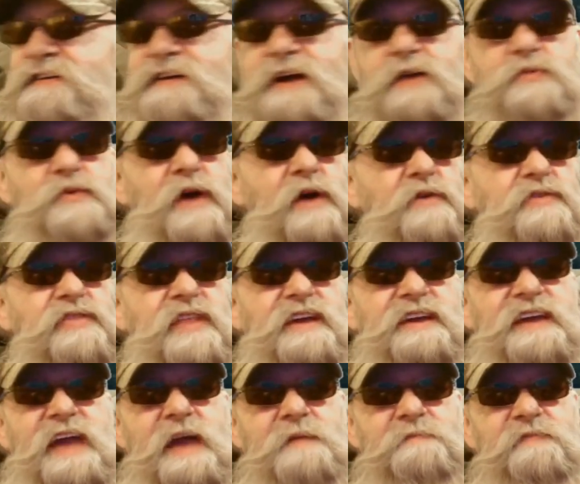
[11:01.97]
around the
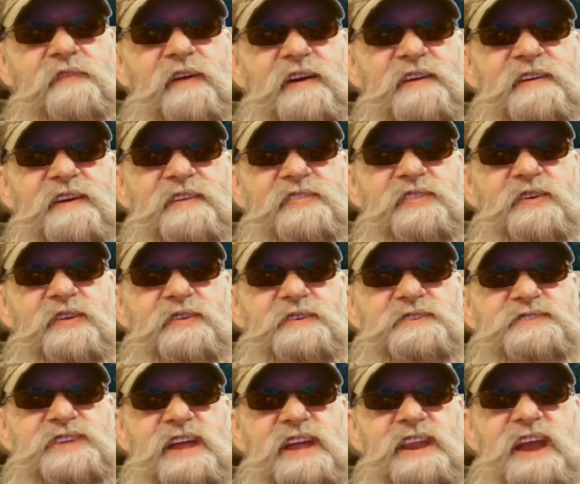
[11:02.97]
campfire on
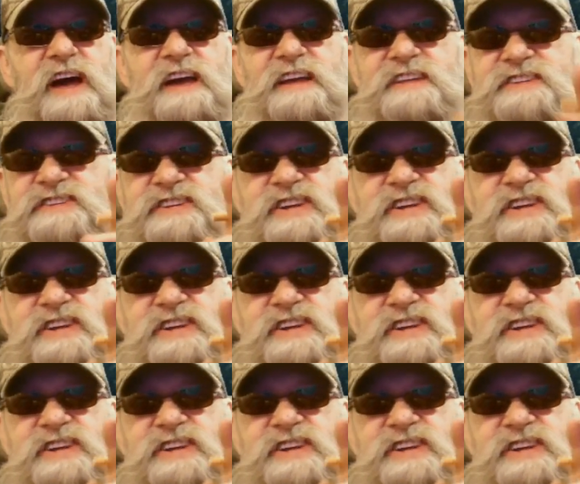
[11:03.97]
Thursday nights,